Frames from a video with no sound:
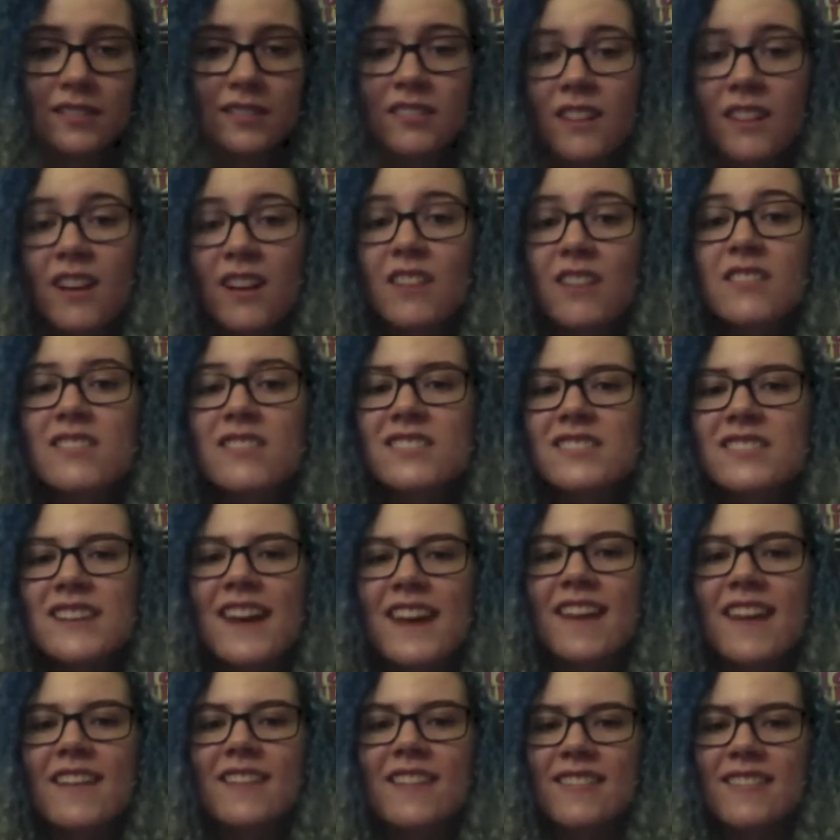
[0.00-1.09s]

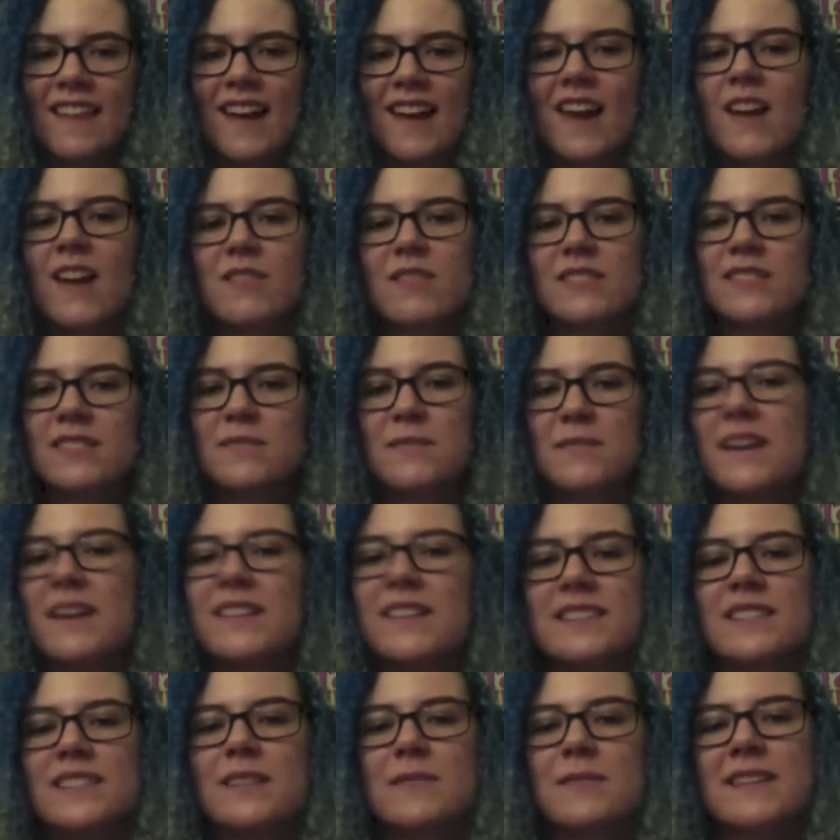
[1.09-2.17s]
understand that I was
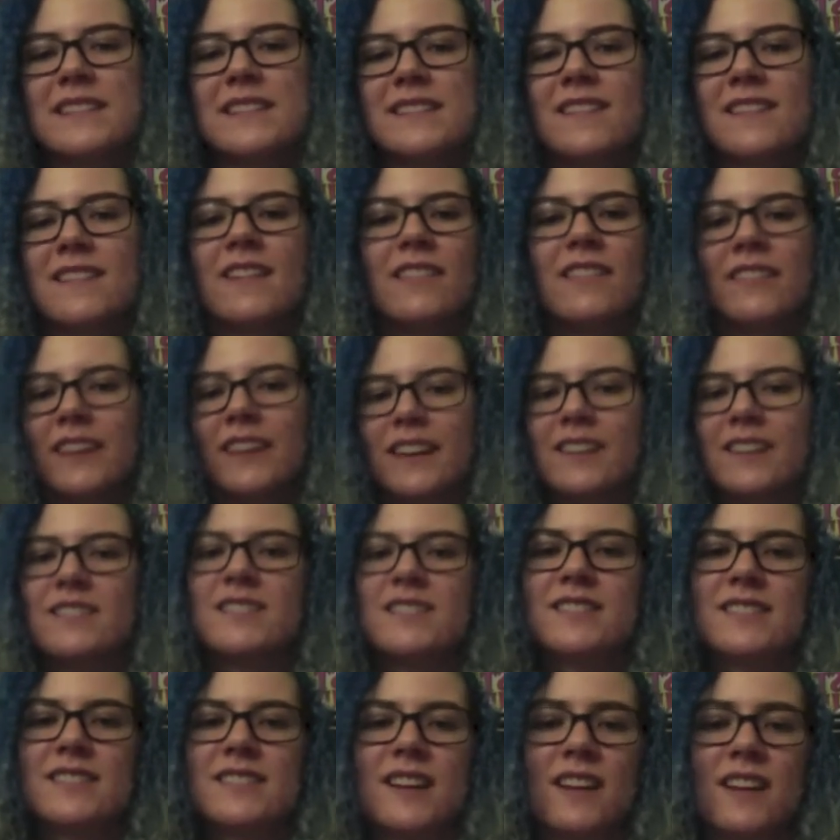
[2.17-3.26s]
embarrassing myself, like, he'd
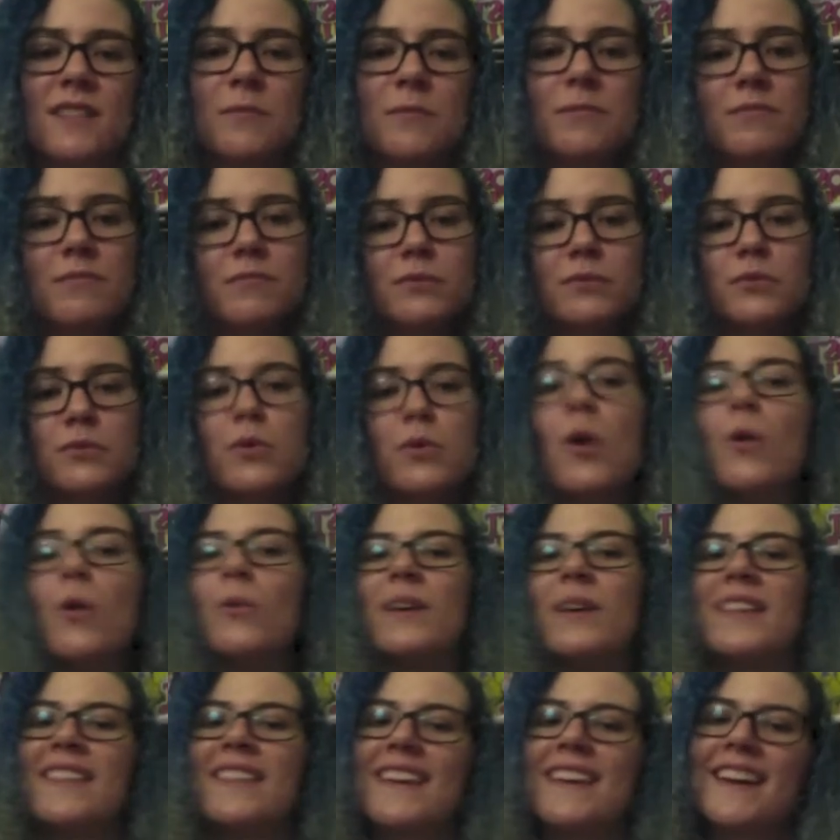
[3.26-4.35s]
just kind of roll
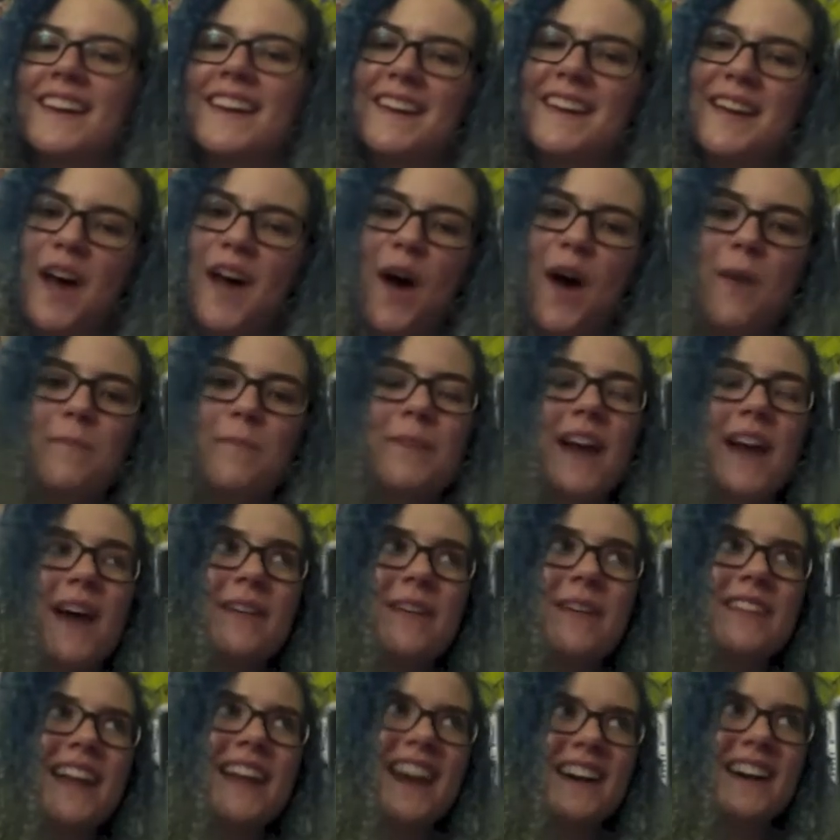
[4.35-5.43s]
with it. But I
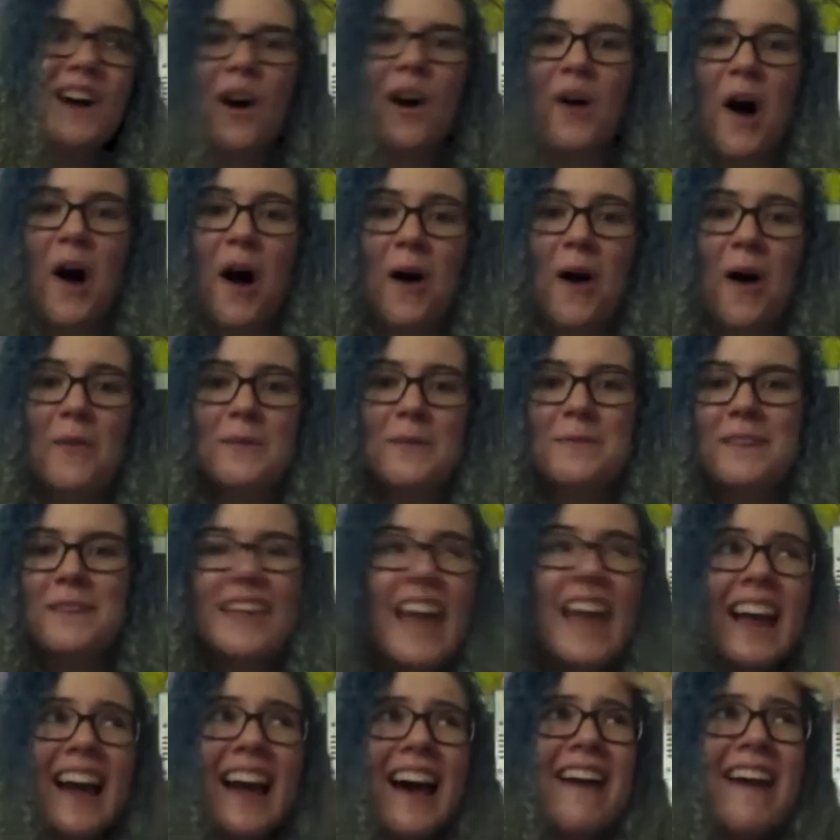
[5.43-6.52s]
would, like, go home and be
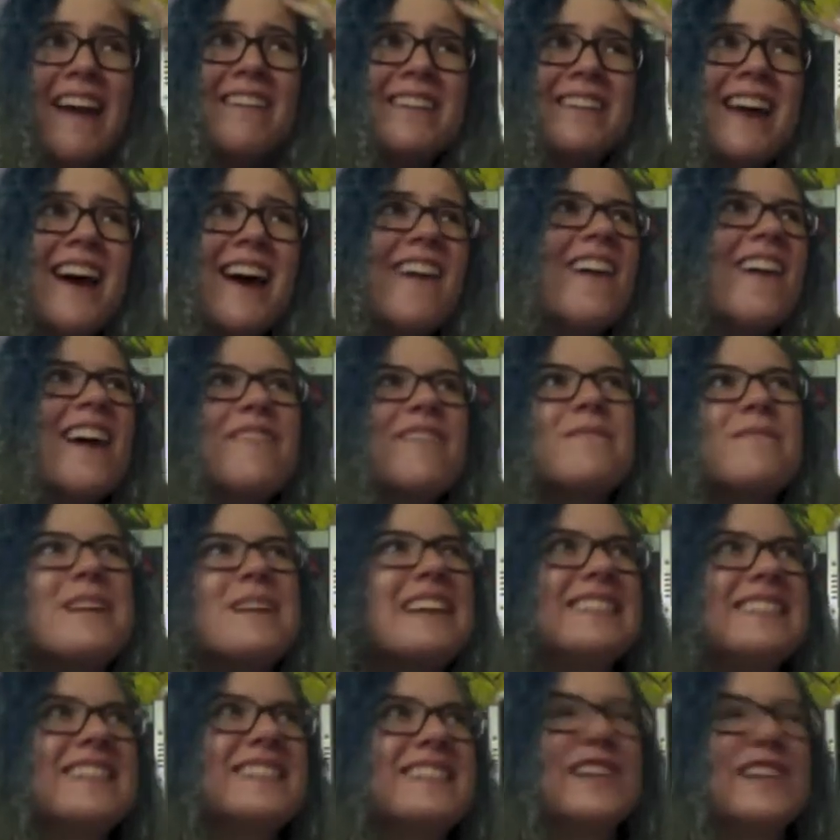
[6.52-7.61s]
like, oh no, I've
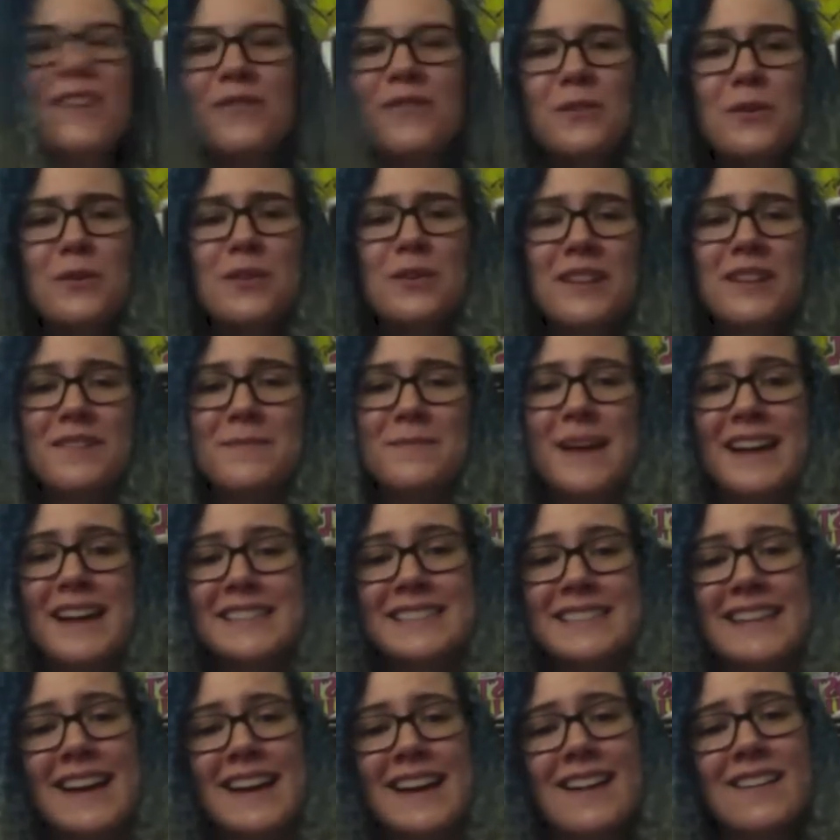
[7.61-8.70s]
made such a fool of
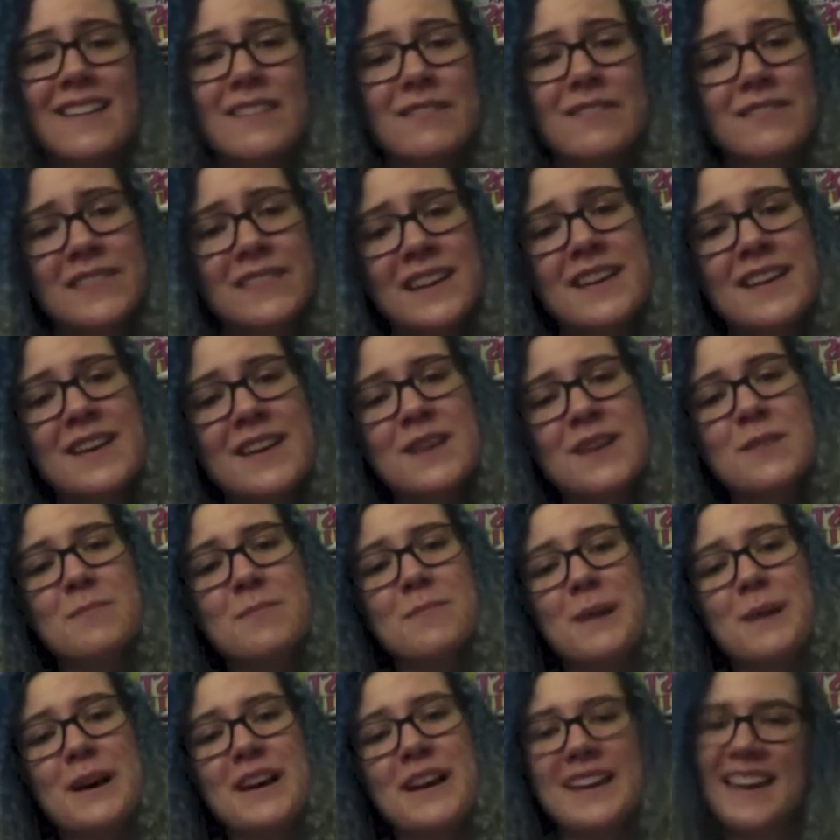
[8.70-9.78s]
myself.
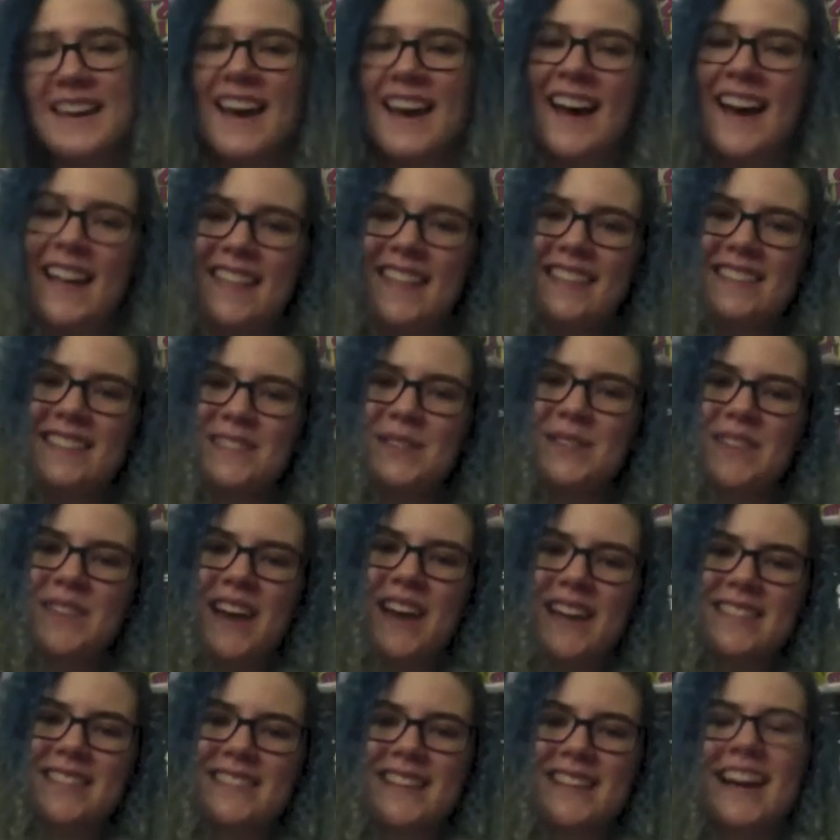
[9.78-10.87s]
But yeah, so
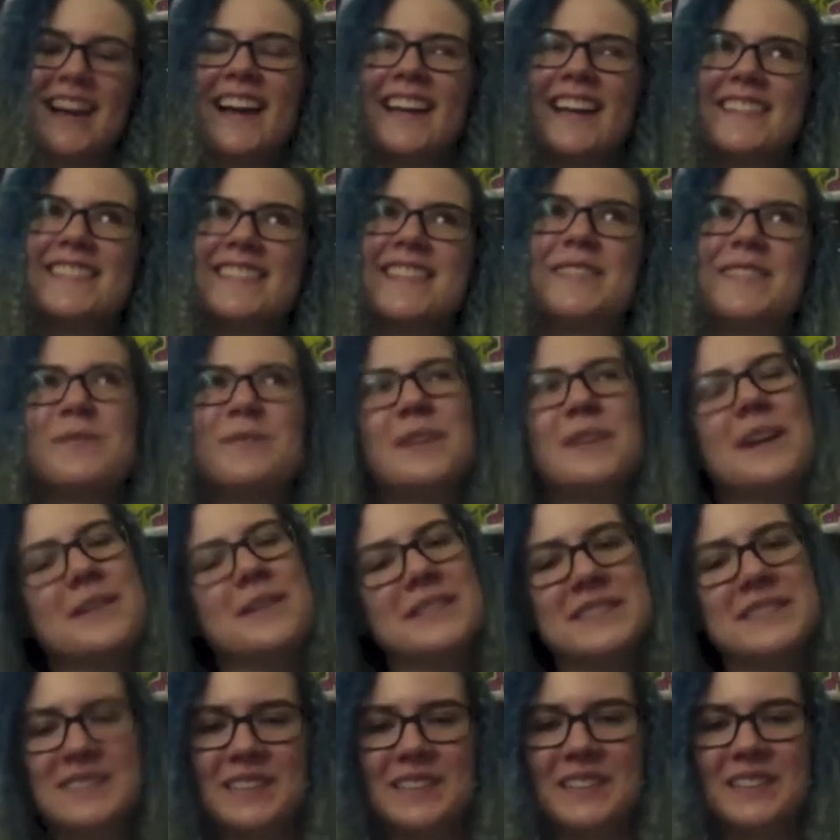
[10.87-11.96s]
I guess that's what I
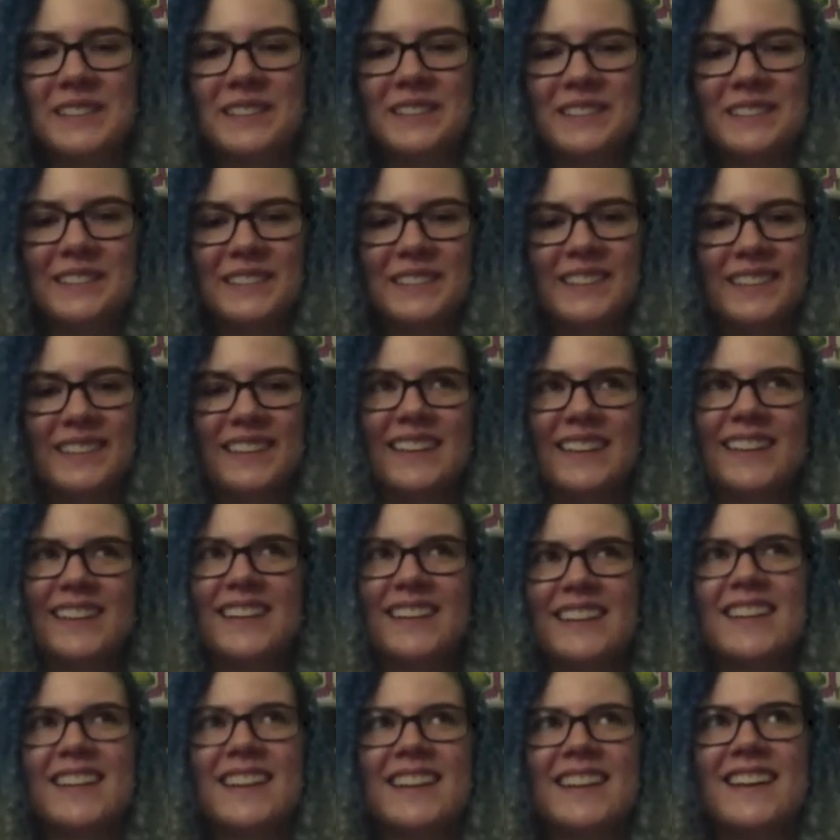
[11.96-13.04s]
would do.
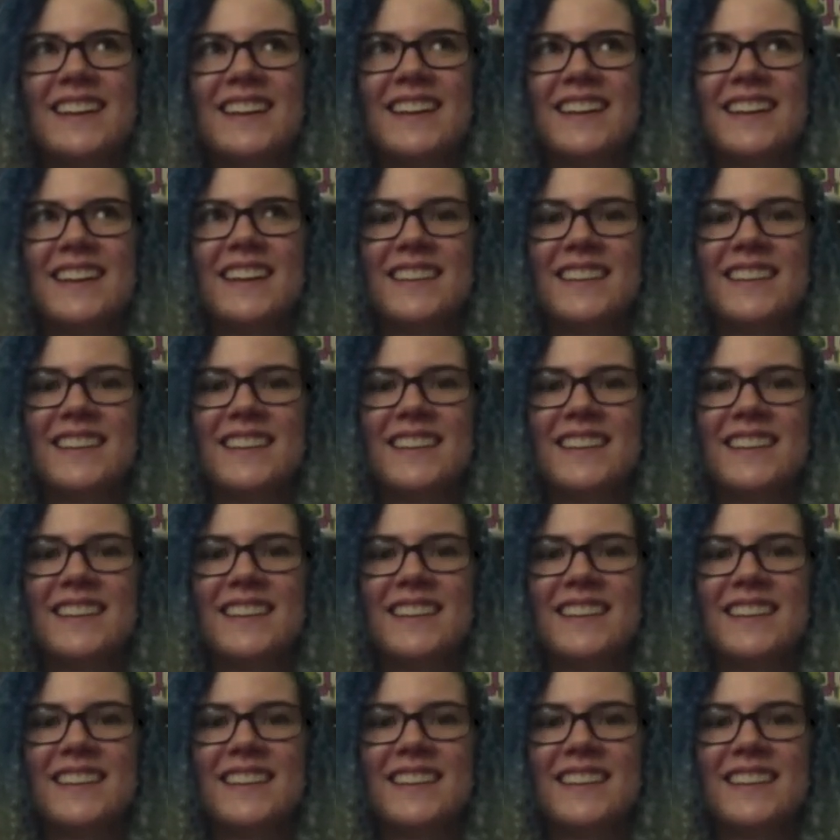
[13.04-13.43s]
And